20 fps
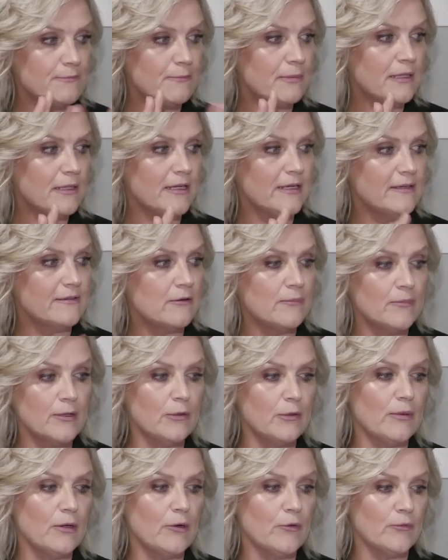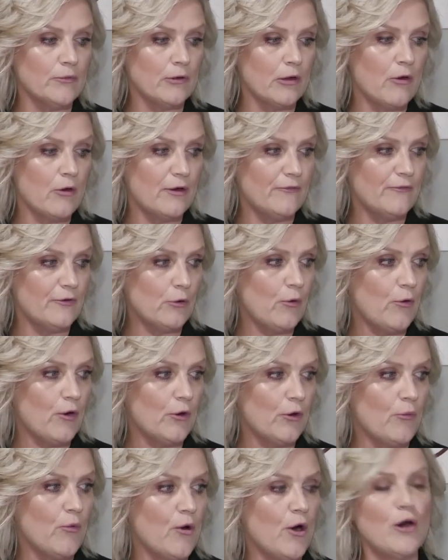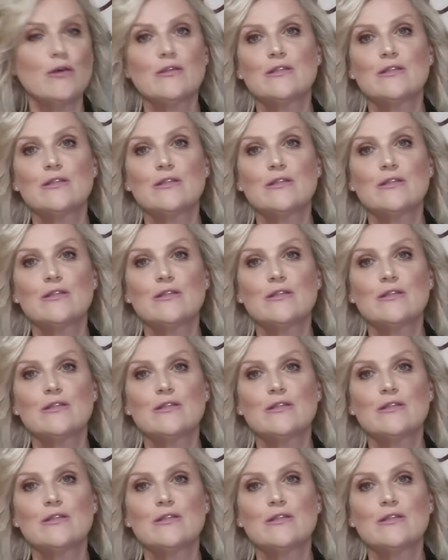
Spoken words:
please, I'm going to be online for quite a while,